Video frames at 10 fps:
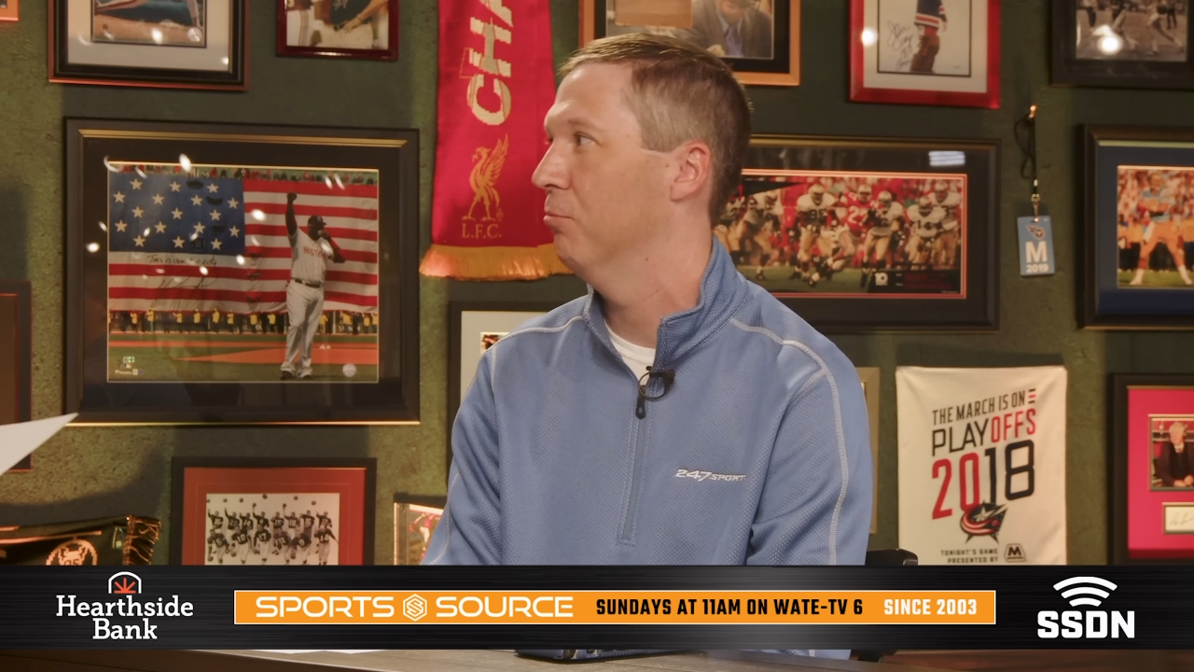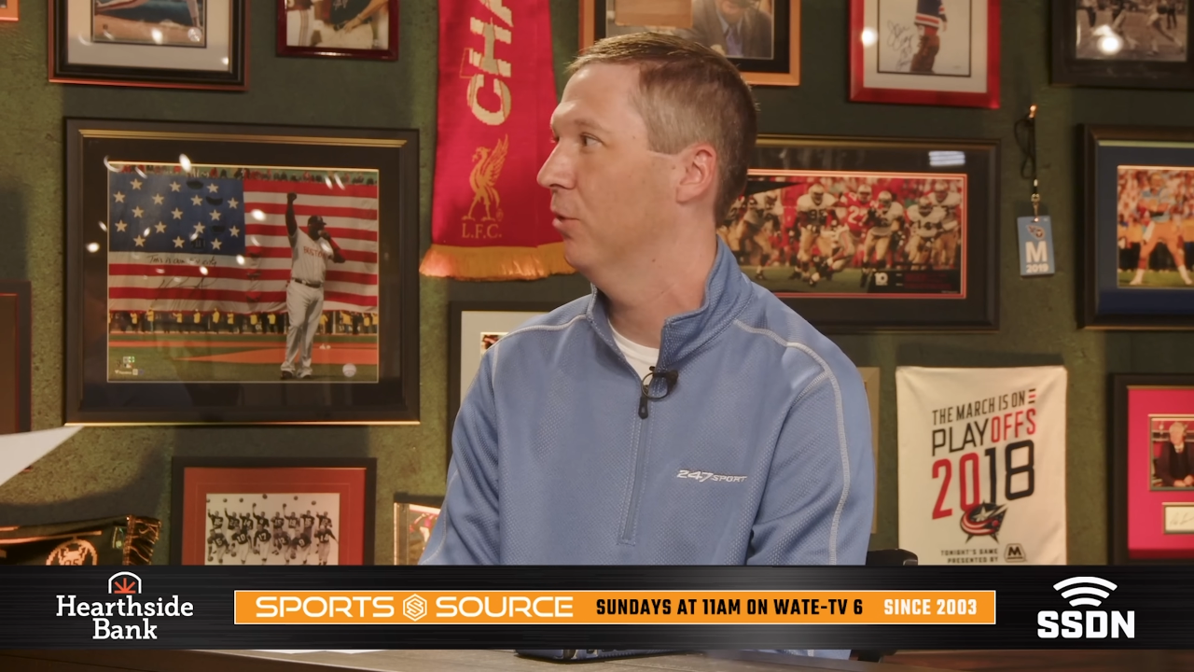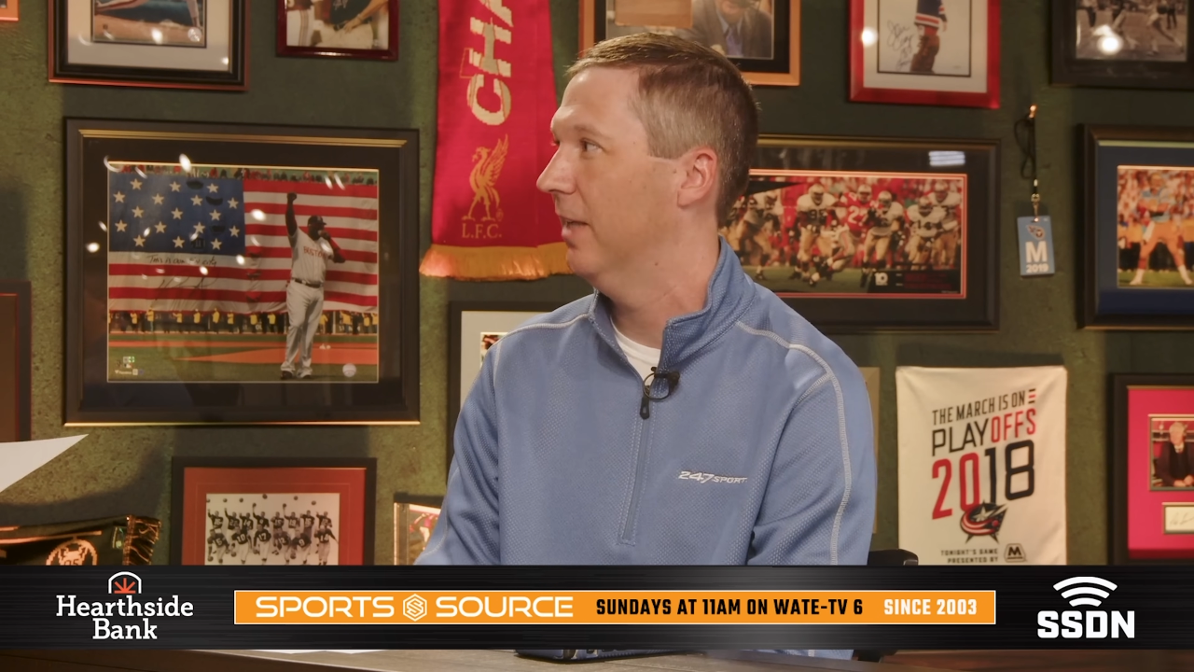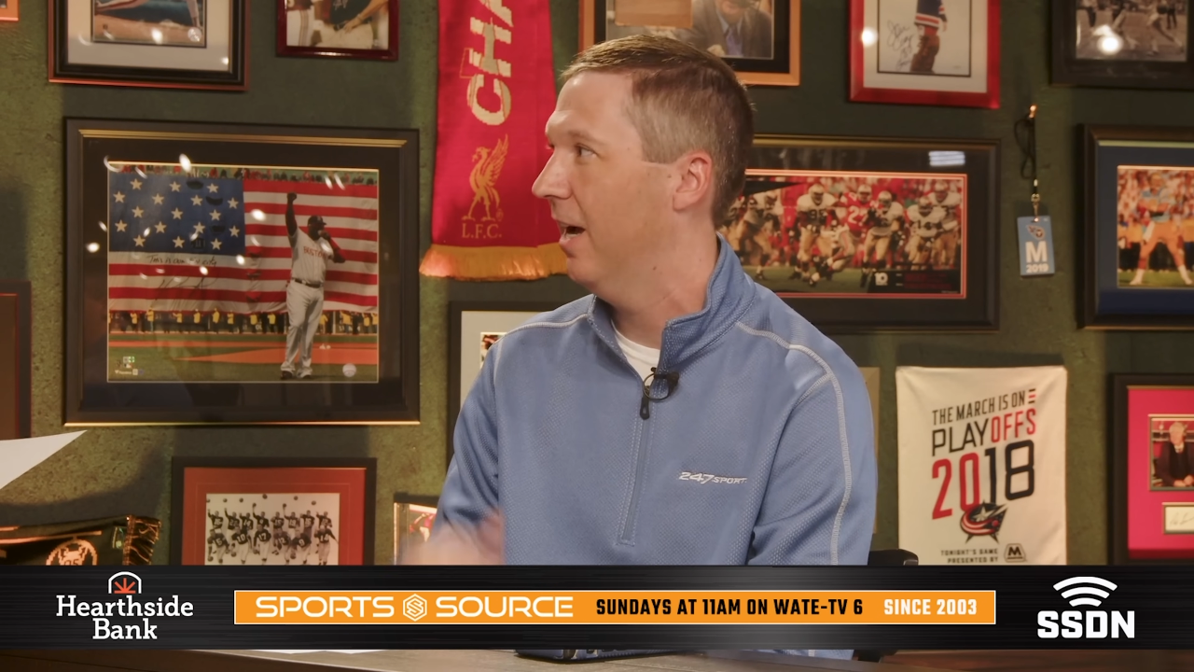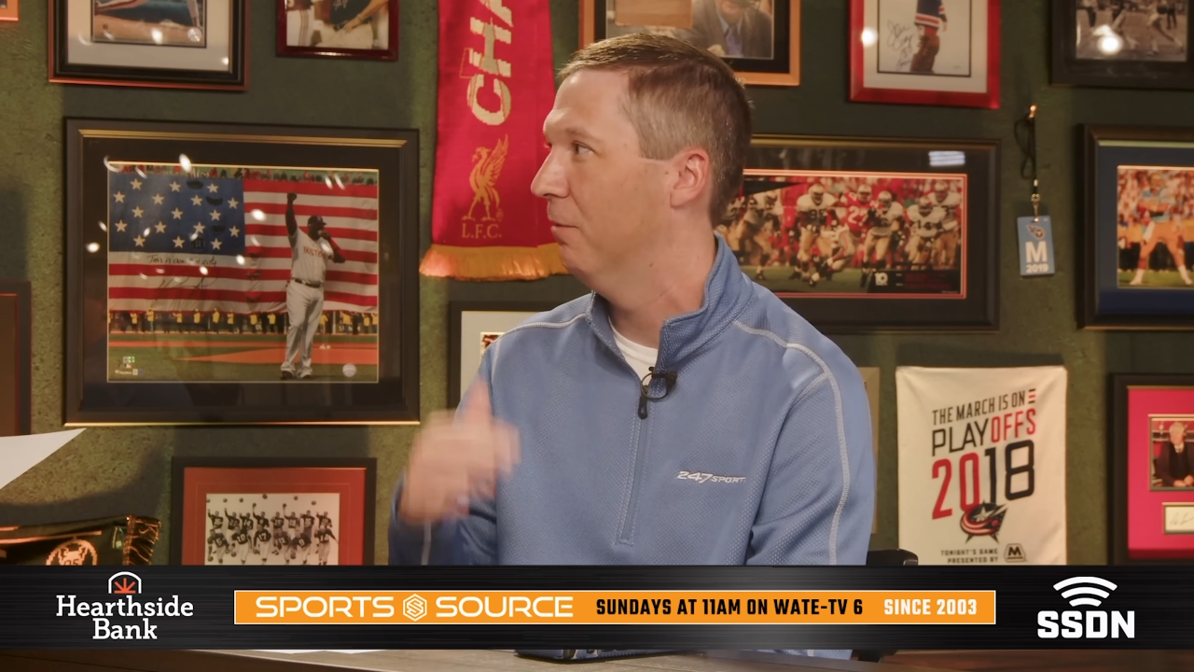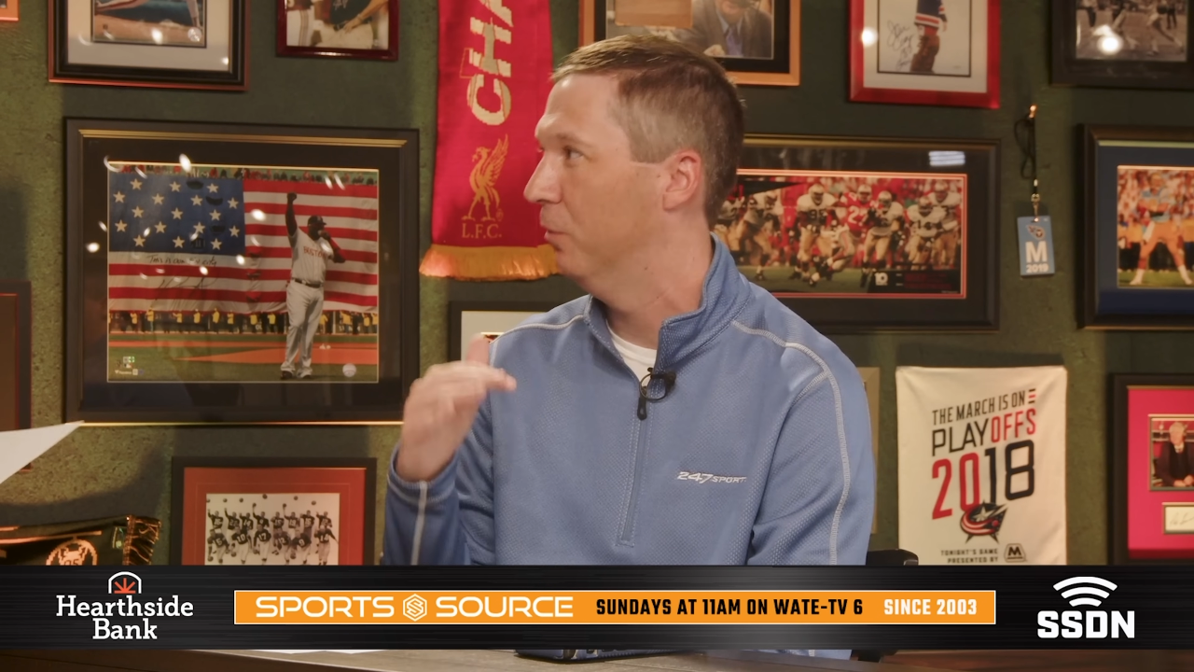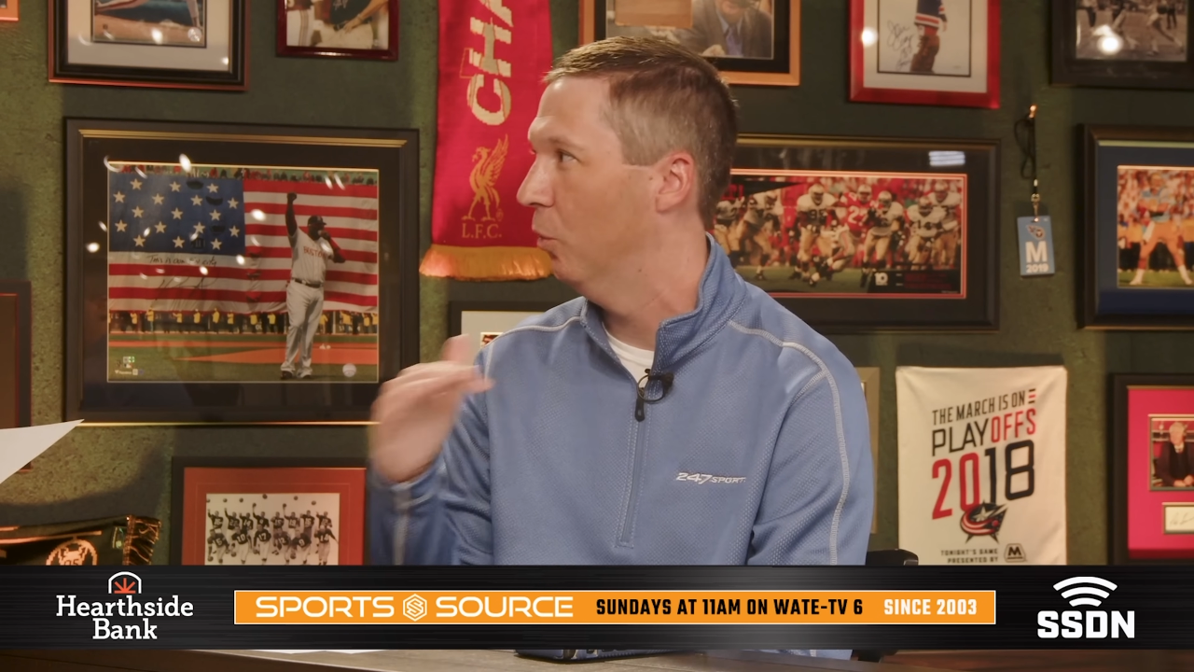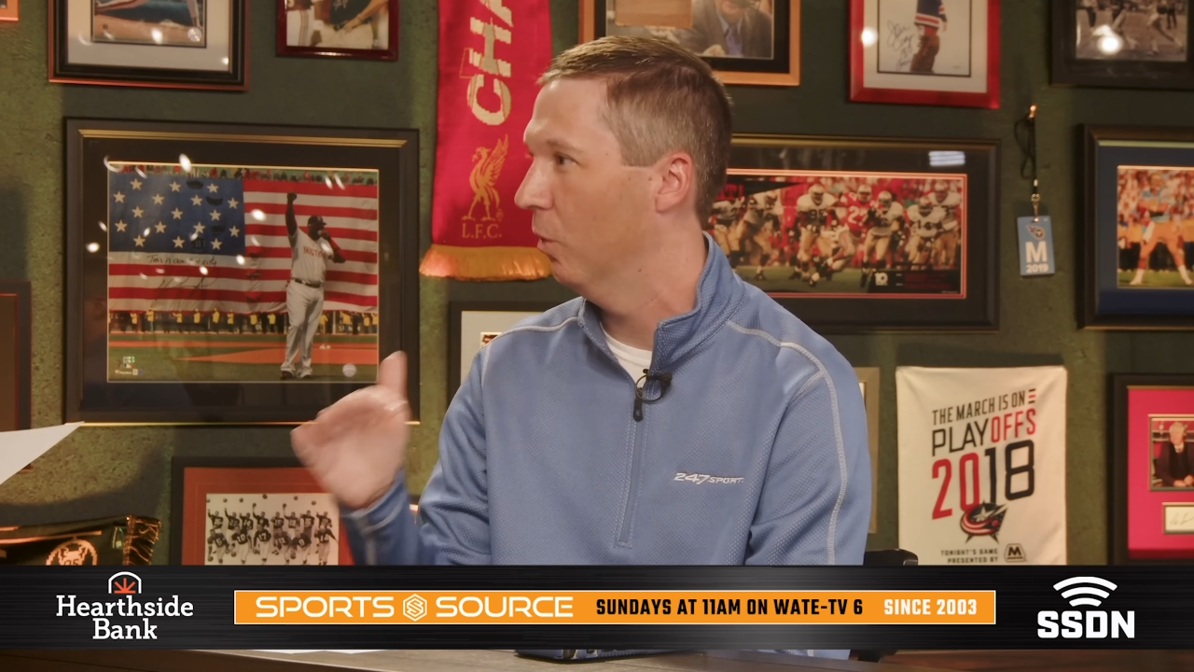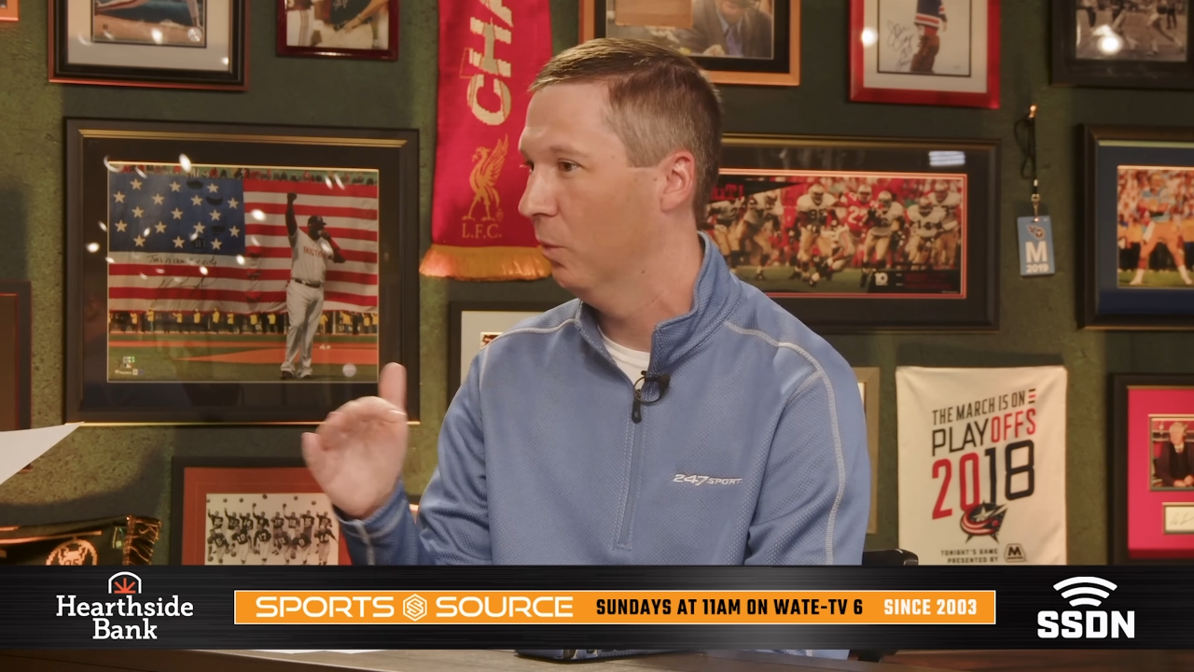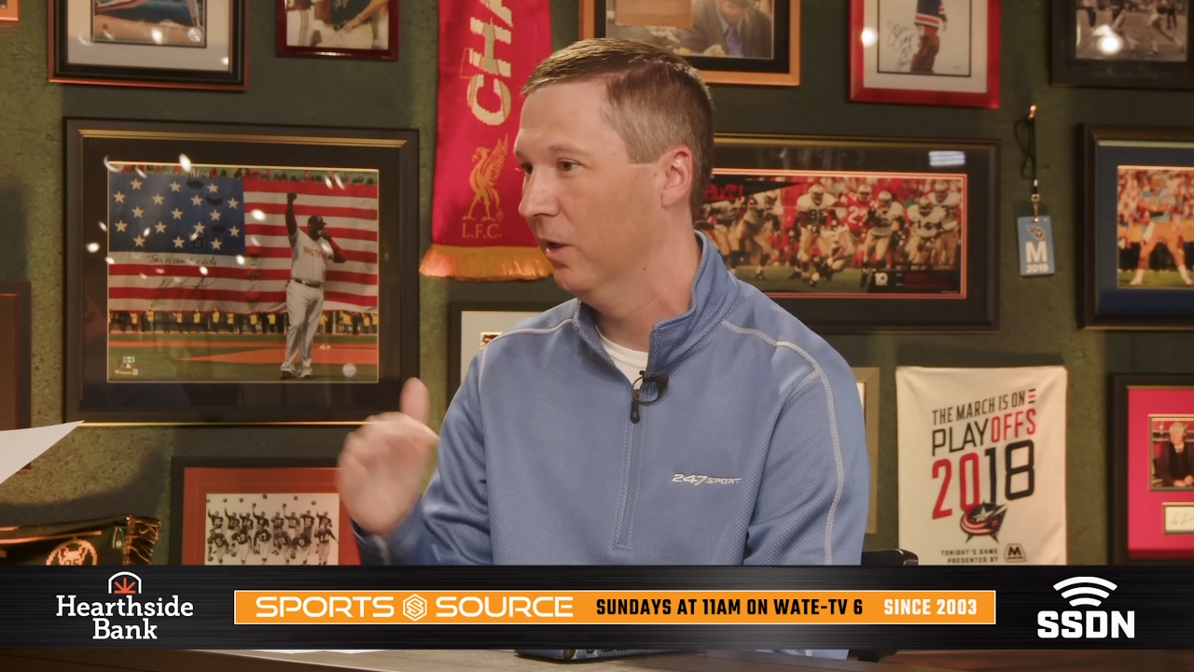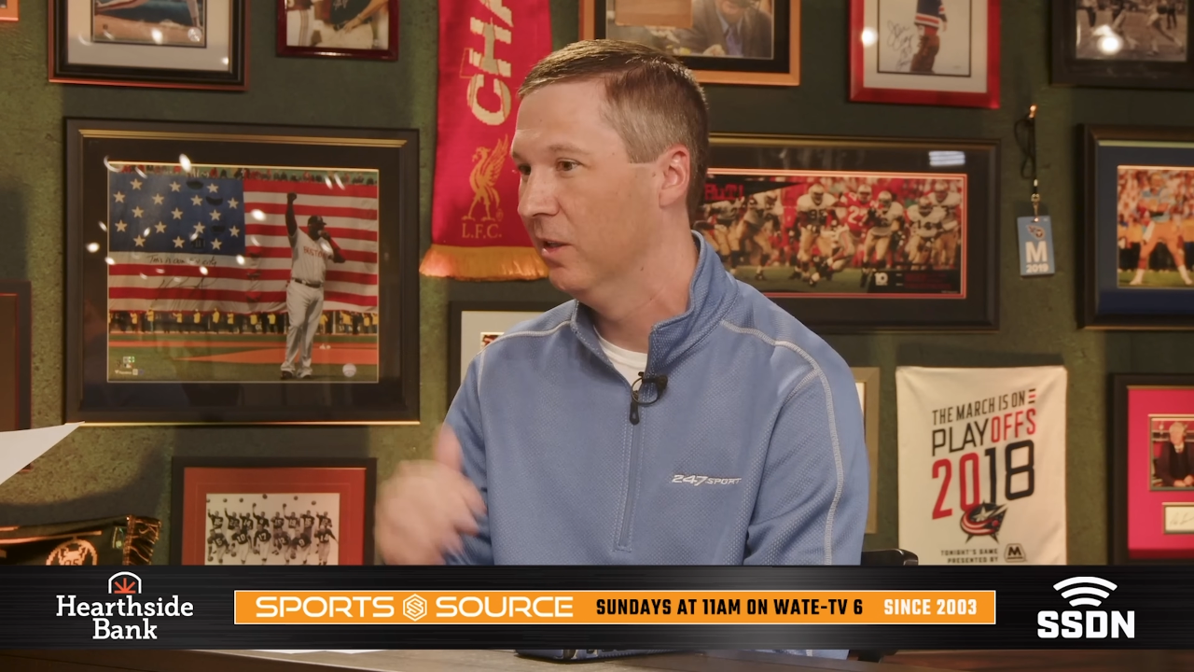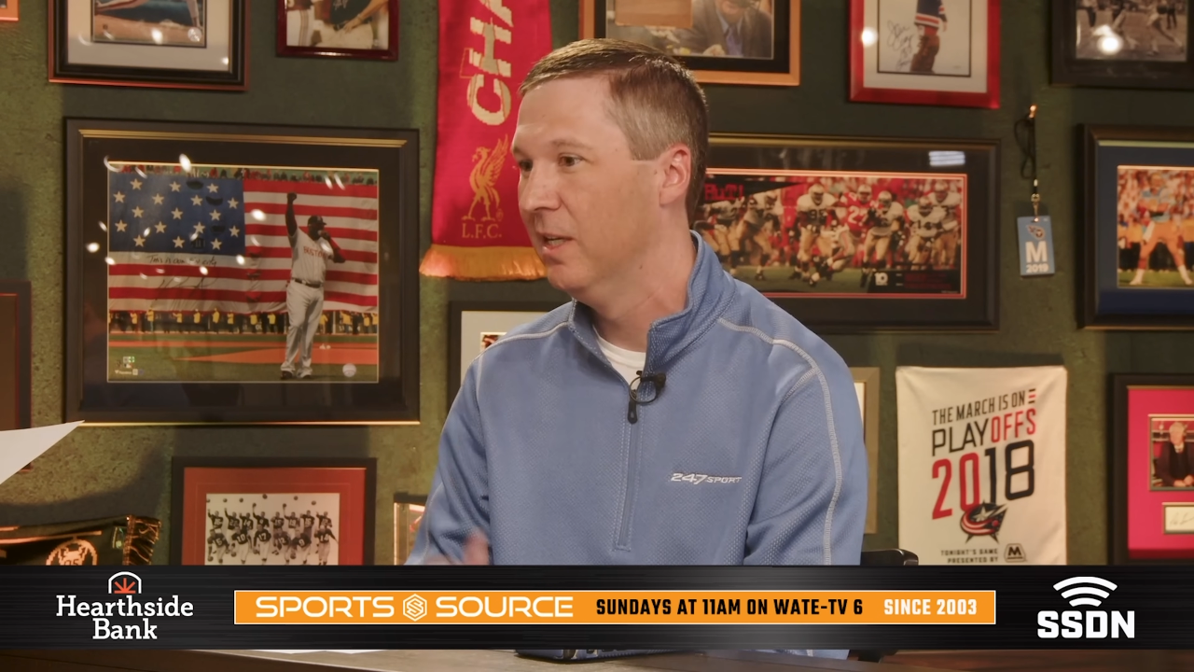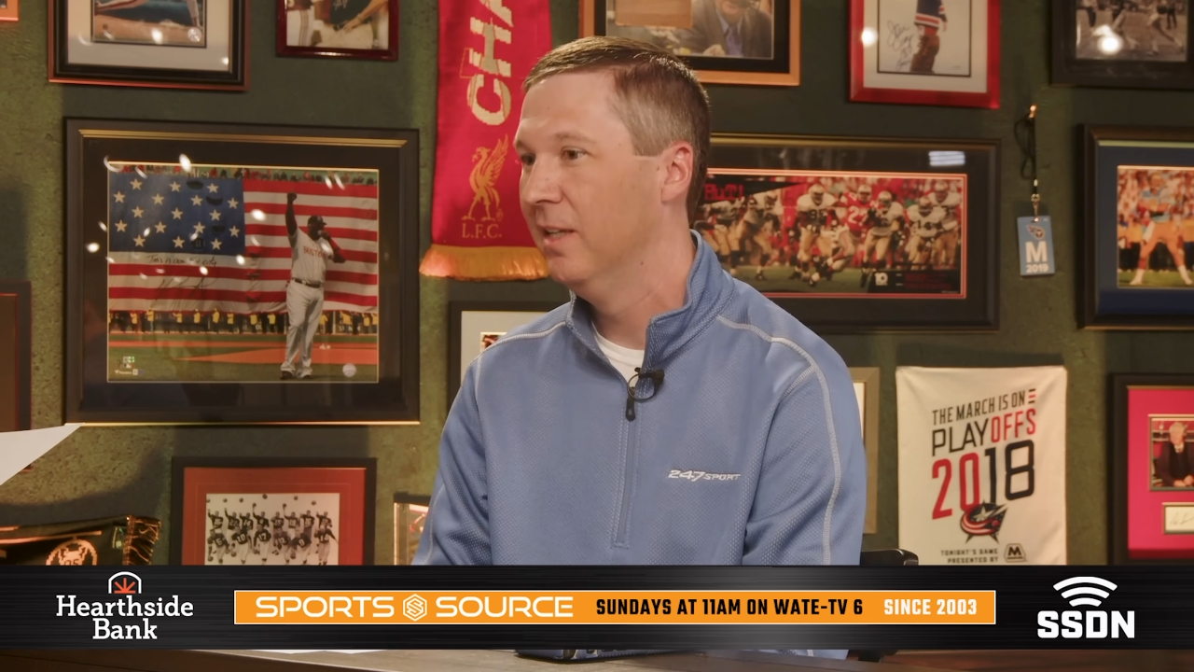pretty high floor where